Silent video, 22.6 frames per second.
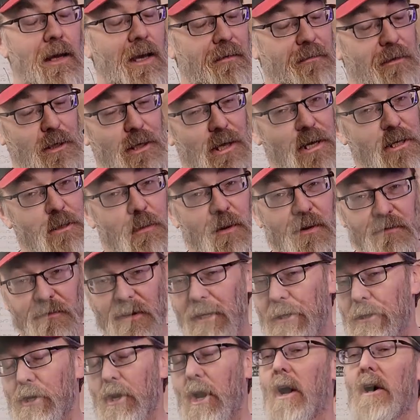If you'd like to be
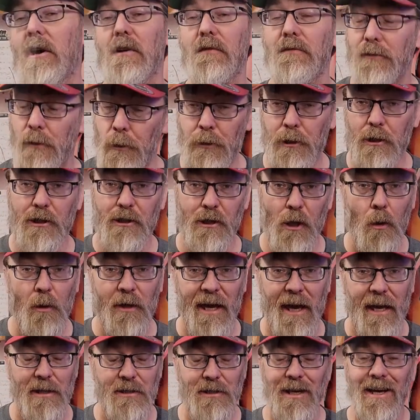featured on a future
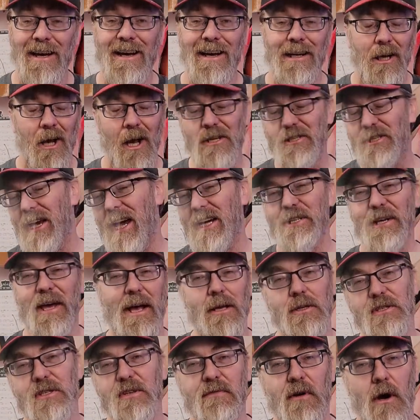showcase, contact
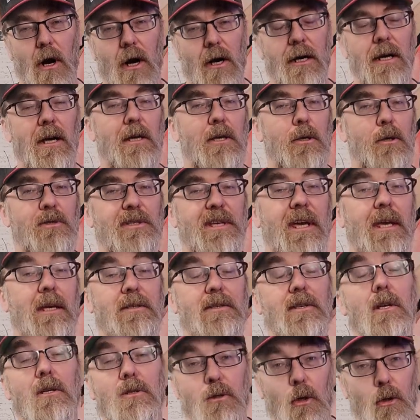Hal Savar using
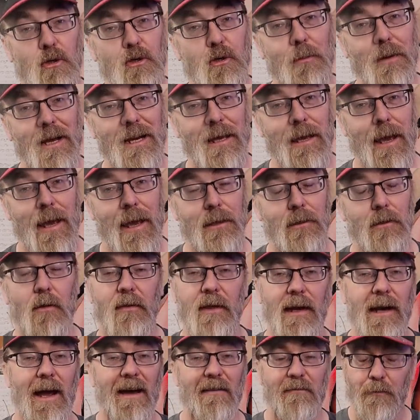his social media handle
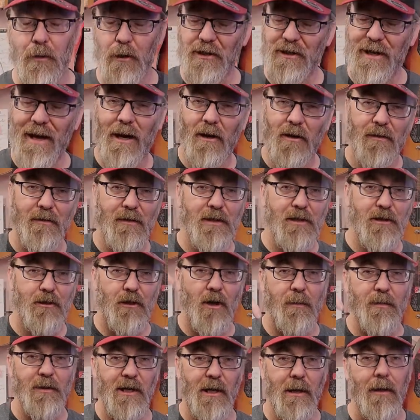that I've put down in the
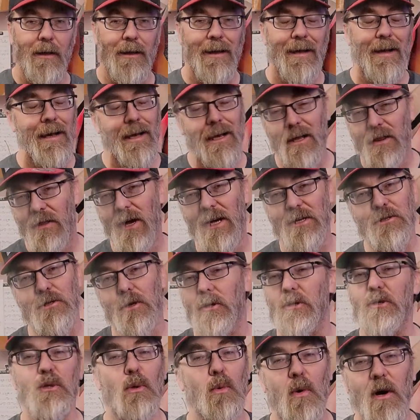description. That's
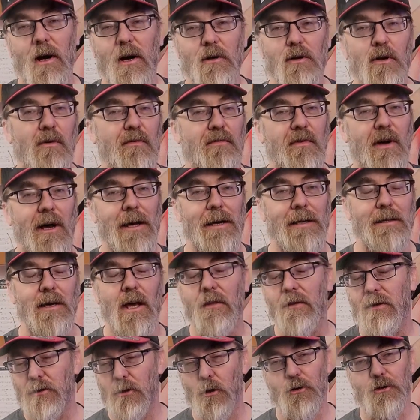also where you'll find
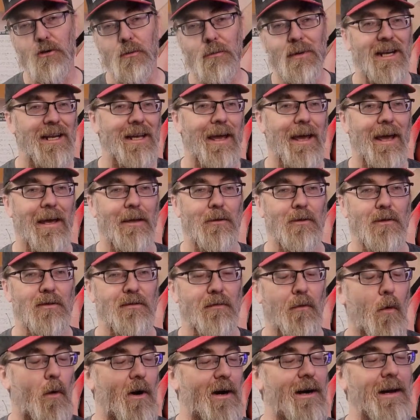the social media handles
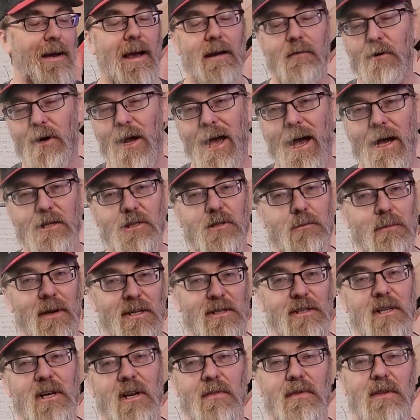for every act
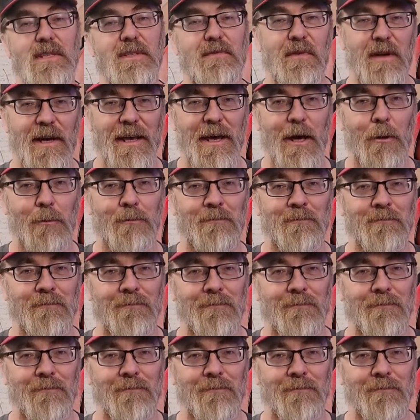mentioned in this video.